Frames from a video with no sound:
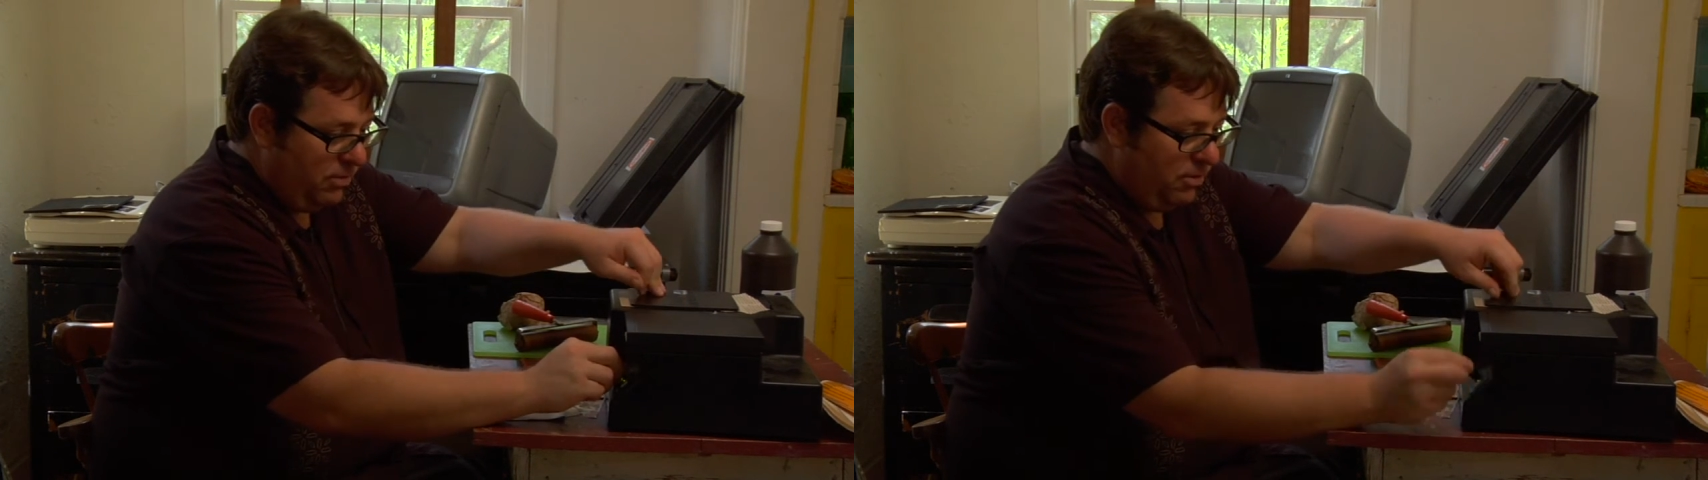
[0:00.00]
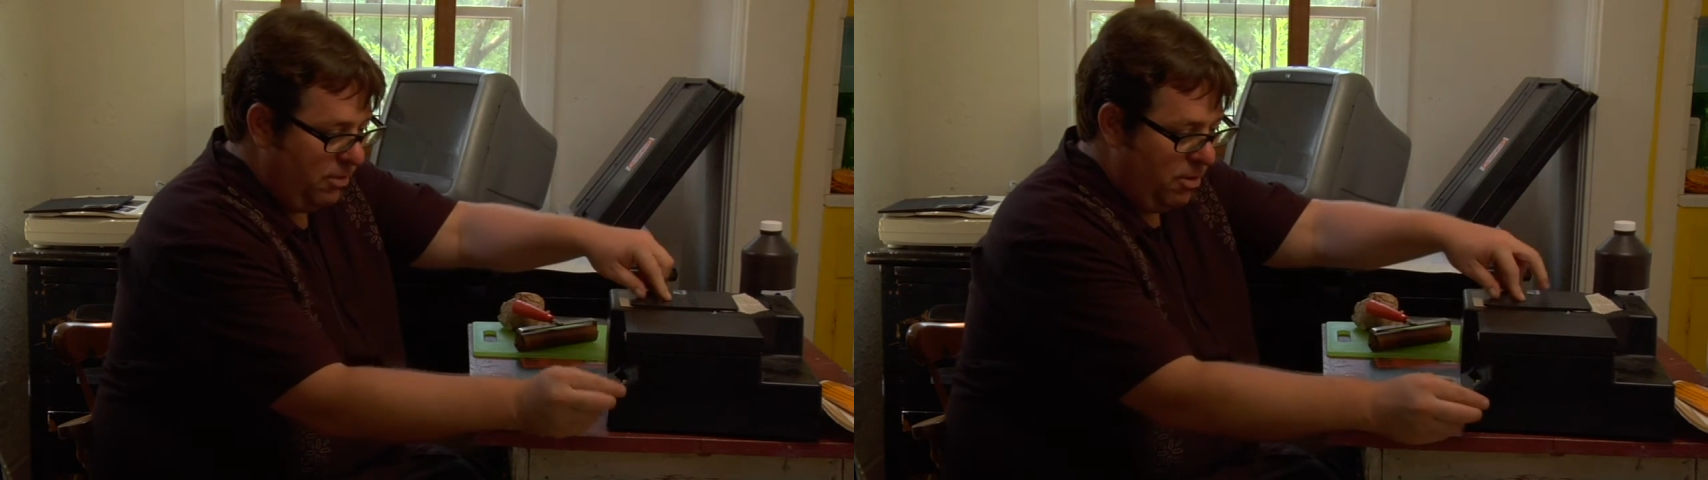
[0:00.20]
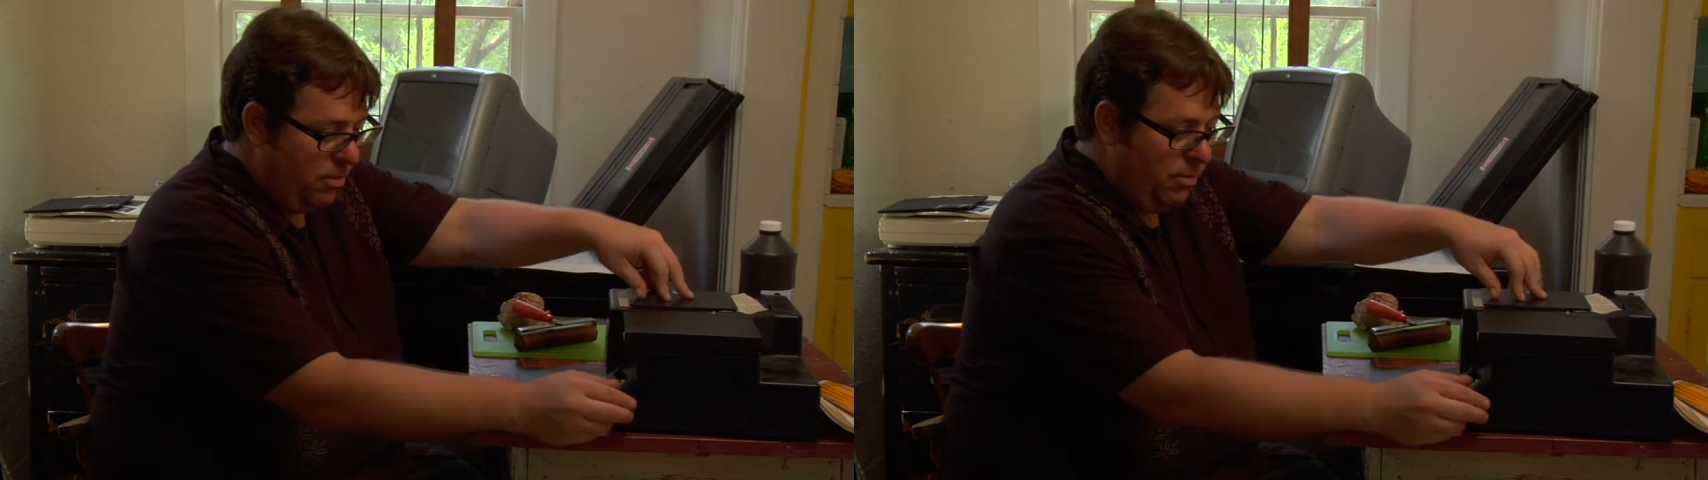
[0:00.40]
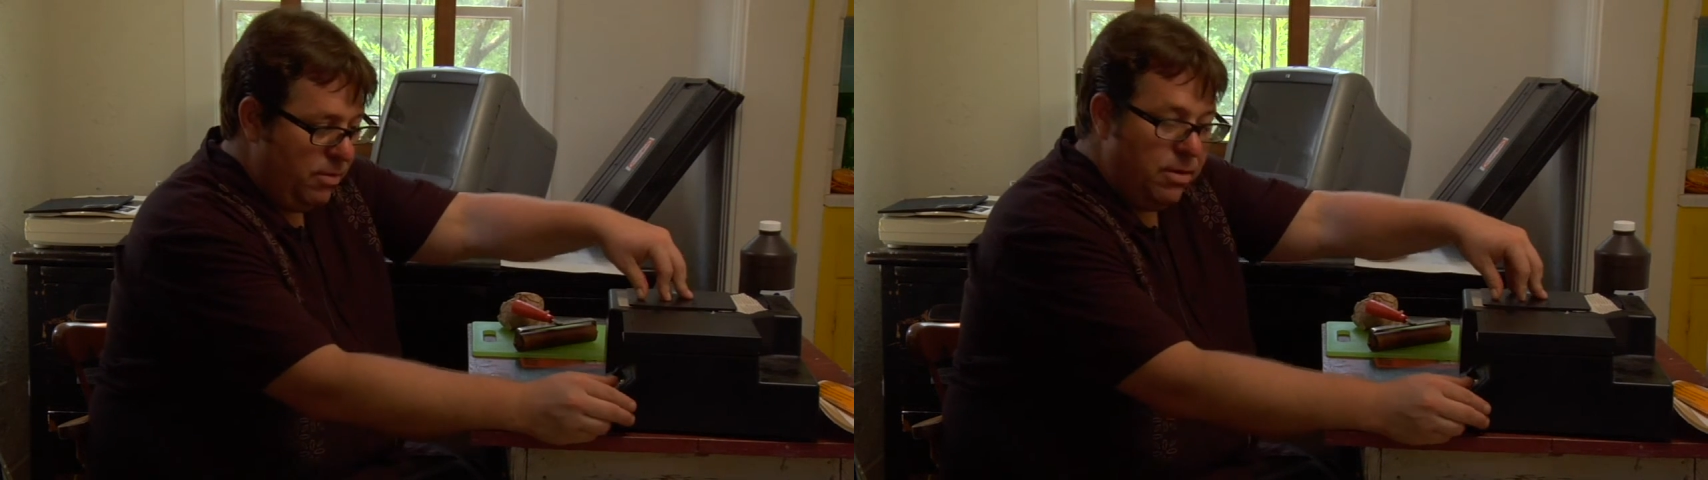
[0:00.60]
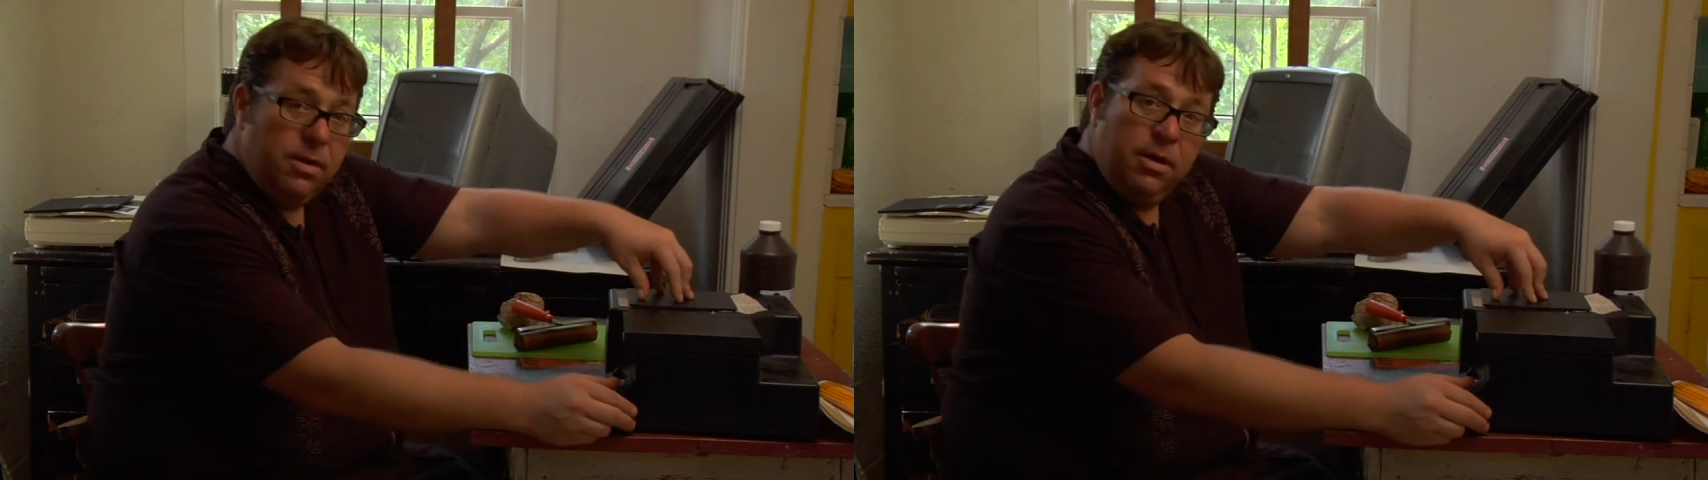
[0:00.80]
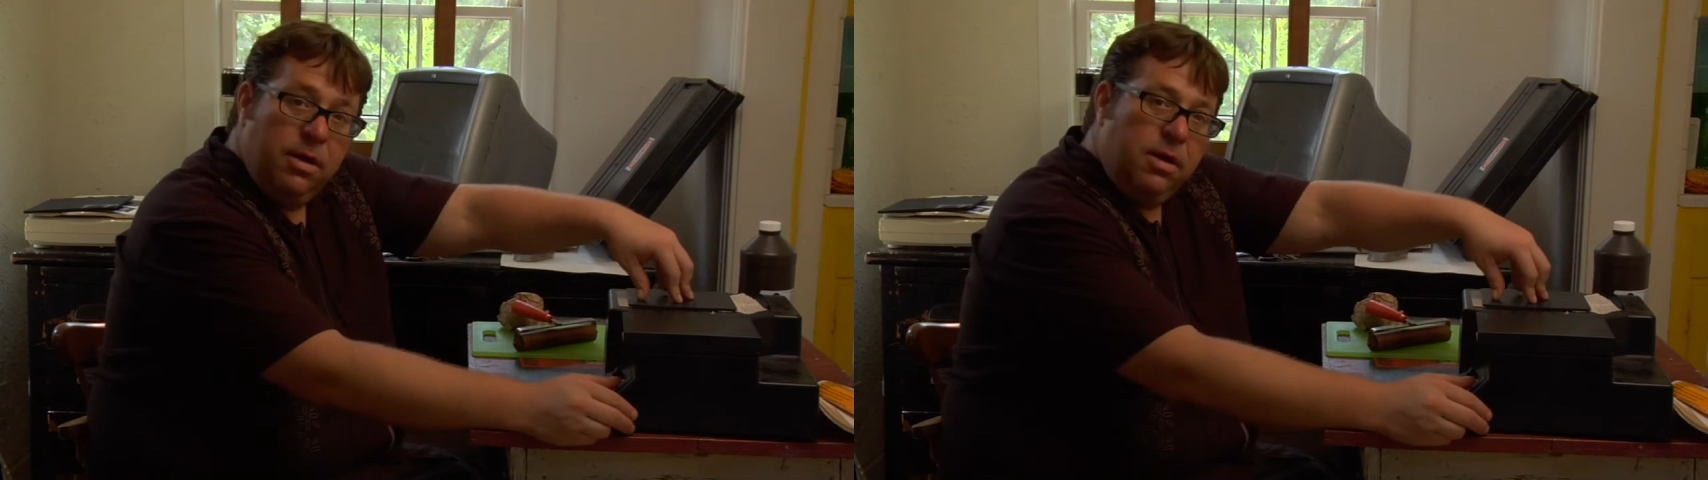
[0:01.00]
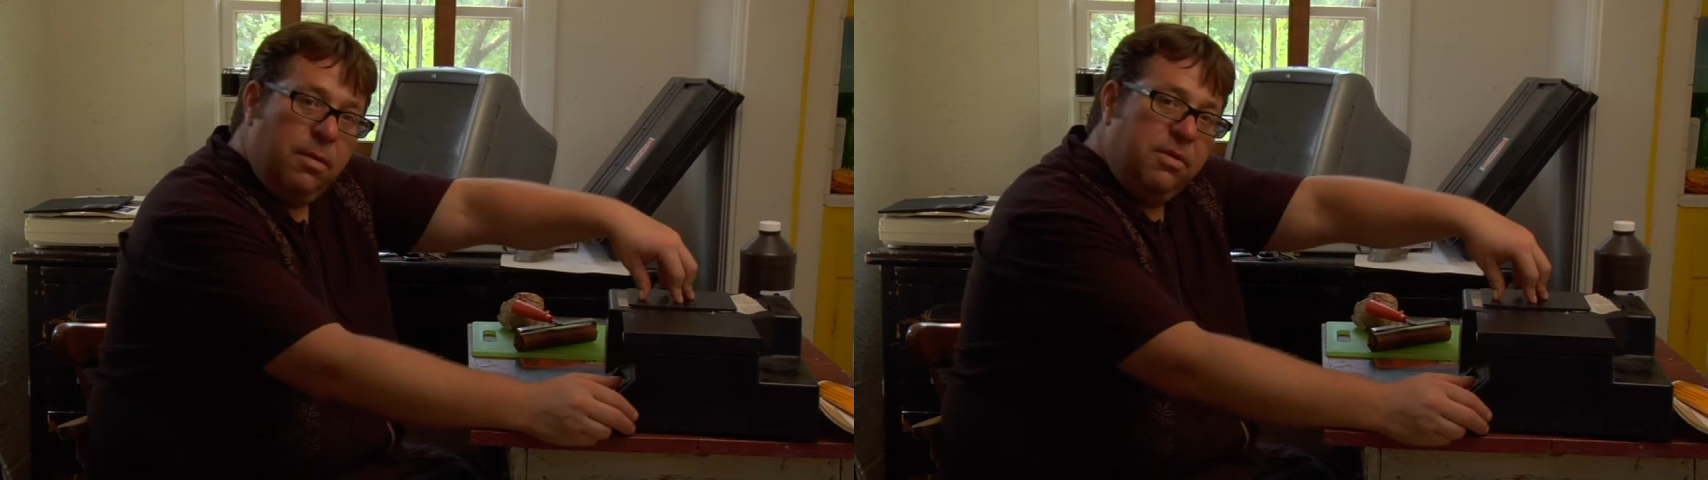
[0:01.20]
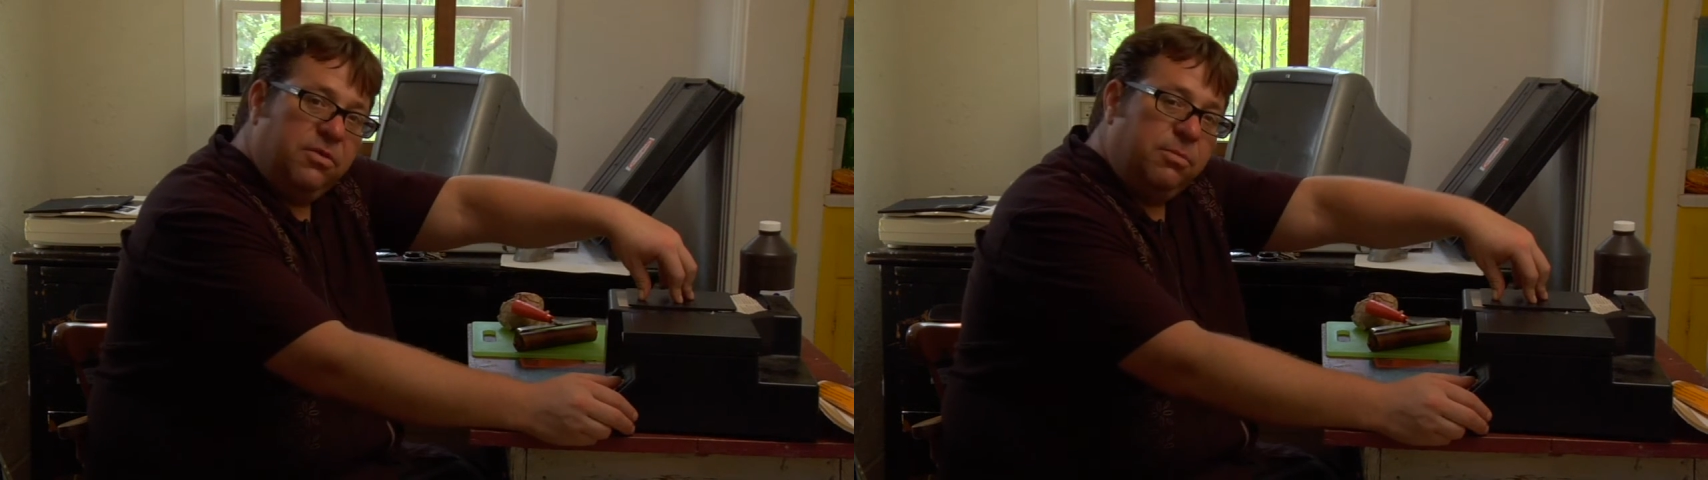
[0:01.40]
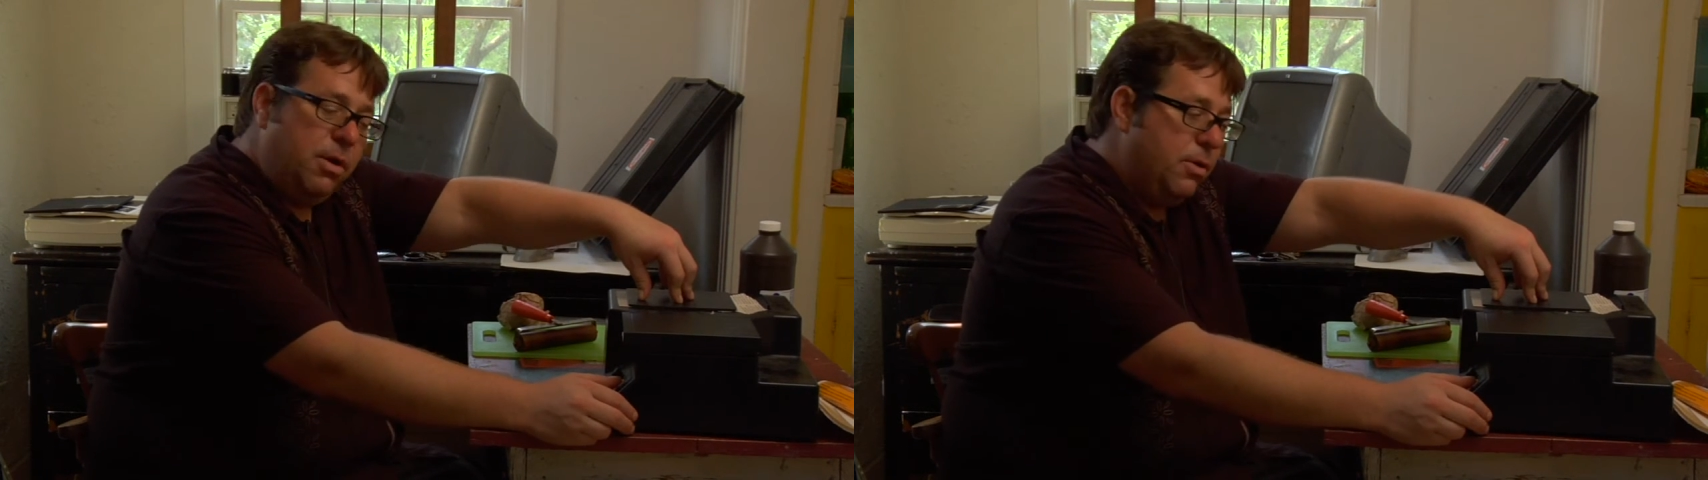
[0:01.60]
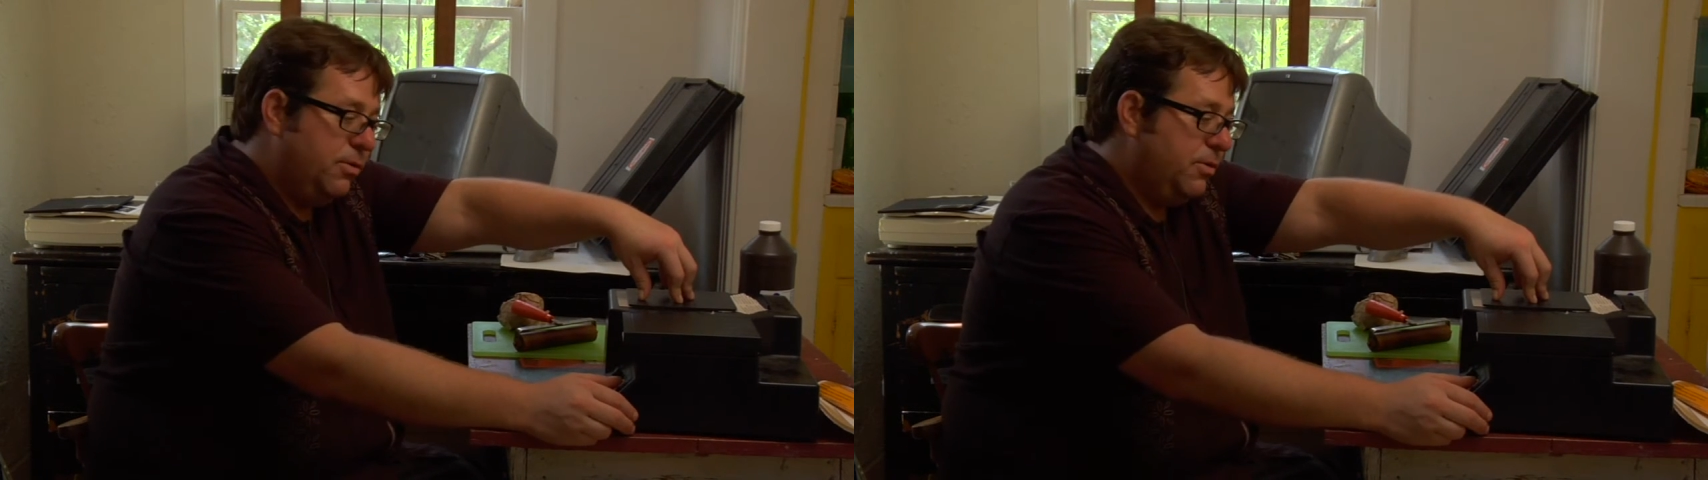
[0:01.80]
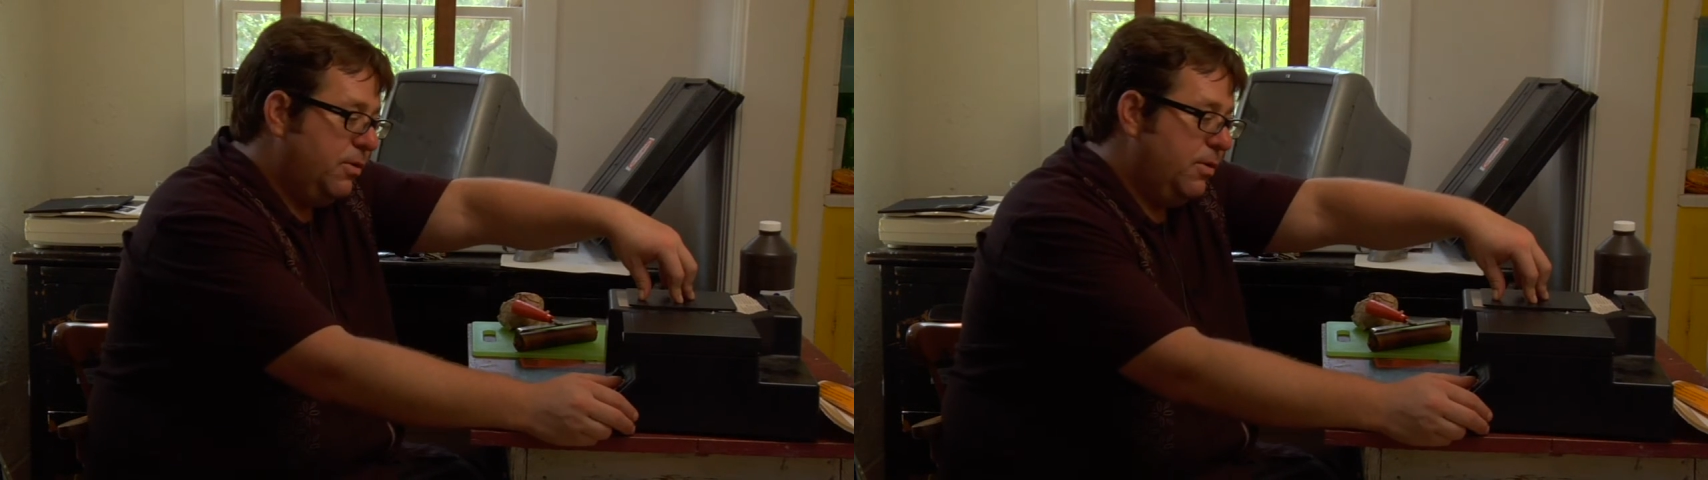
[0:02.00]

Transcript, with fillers: zero. I'm gonna expose.